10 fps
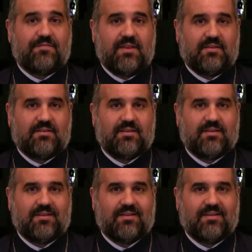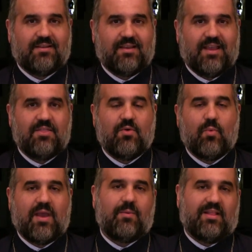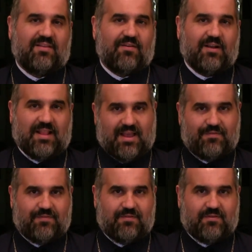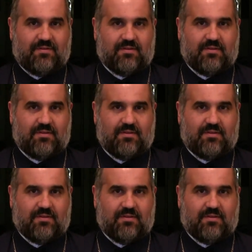feet, in the way we live our life.